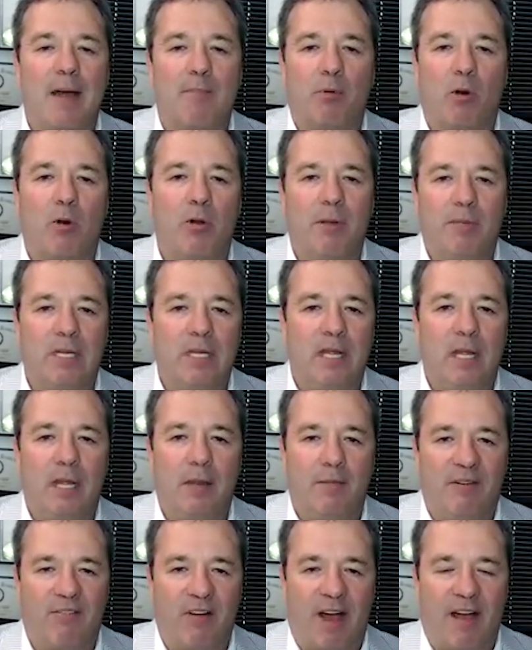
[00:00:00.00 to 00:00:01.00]
prohibit the
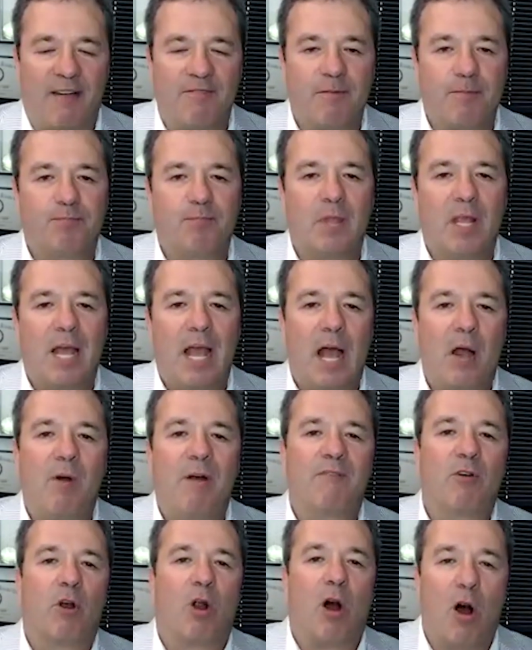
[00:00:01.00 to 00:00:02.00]
EB-5.
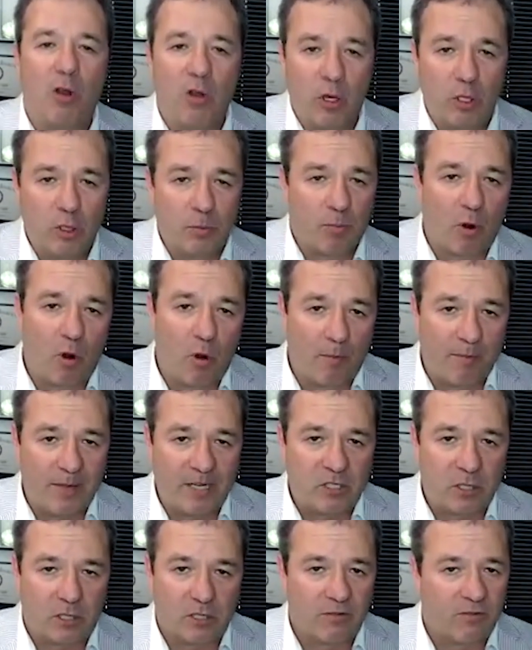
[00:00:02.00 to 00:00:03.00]
However, all those
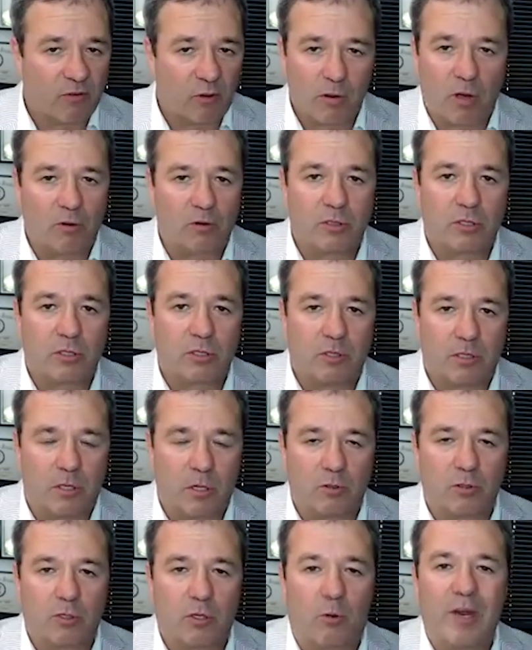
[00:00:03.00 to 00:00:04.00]
prohibitions for those
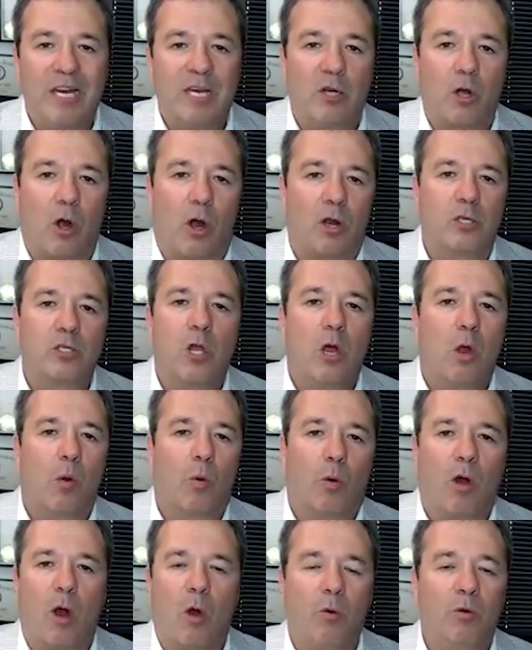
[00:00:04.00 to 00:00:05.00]
green cards
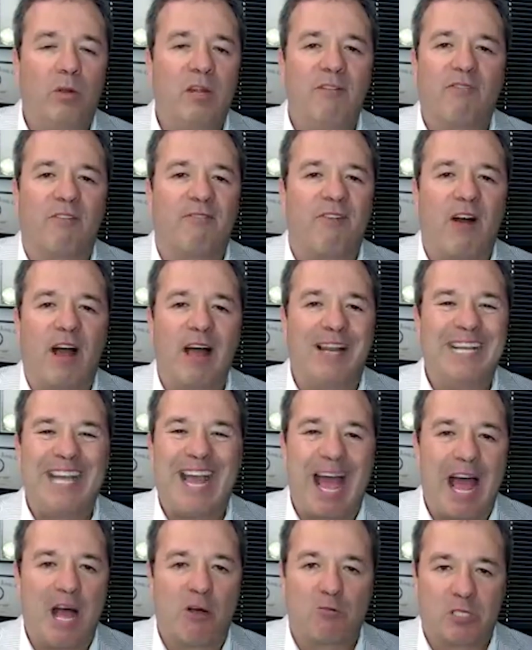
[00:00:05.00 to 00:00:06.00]
were only for filing
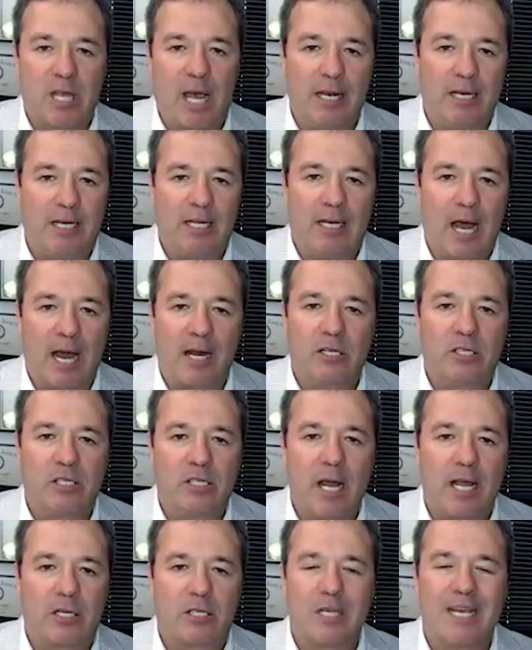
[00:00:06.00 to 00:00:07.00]
outside the United
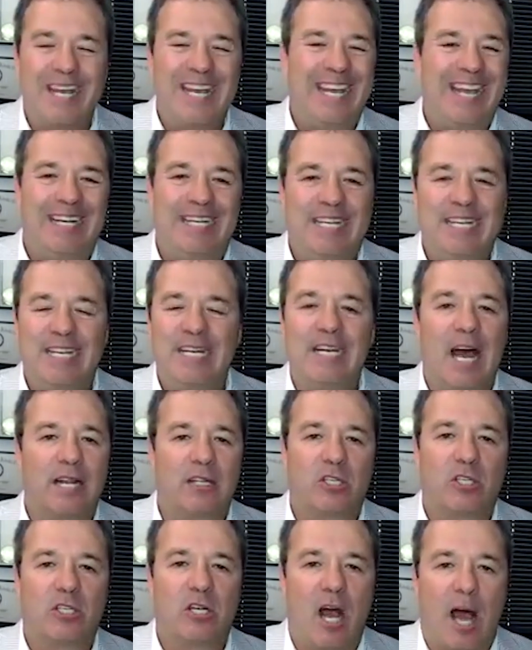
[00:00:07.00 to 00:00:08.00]
States. It did not
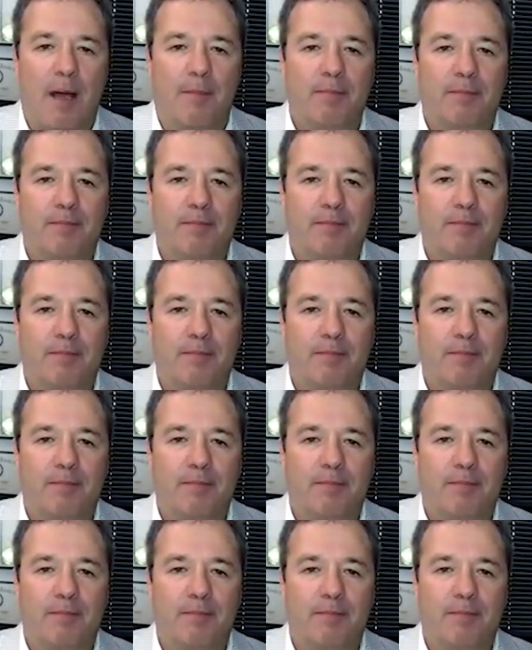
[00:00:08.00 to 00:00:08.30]
stop